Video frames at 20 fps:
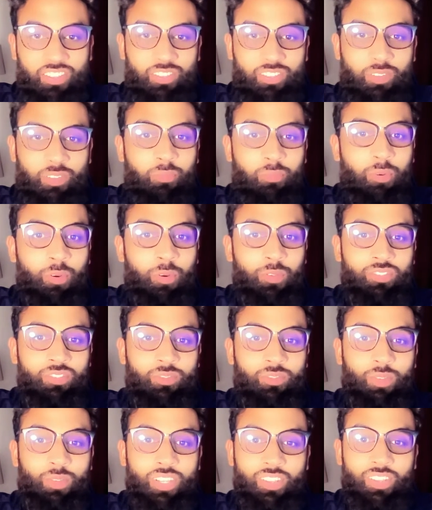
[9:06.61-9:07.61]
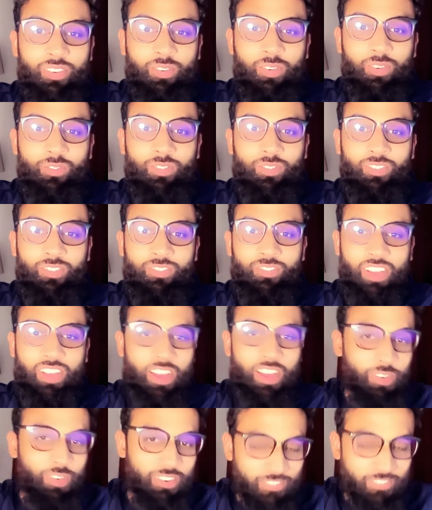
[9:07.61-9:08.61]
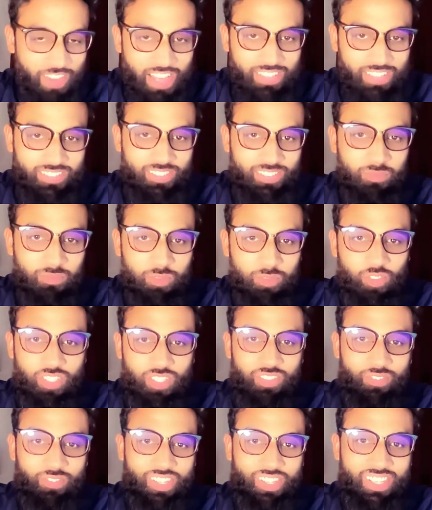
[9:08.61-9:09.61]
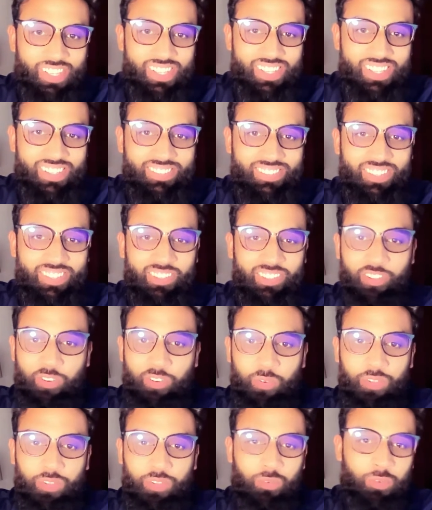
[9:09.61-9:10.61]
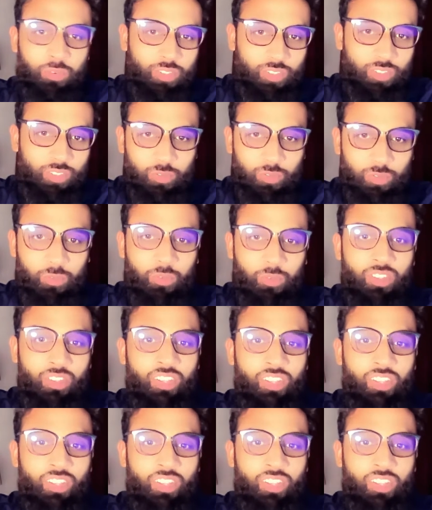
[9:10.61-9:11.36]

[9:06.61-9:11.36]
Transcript: They'll post videos of how advanced their machinery is, and they know they want to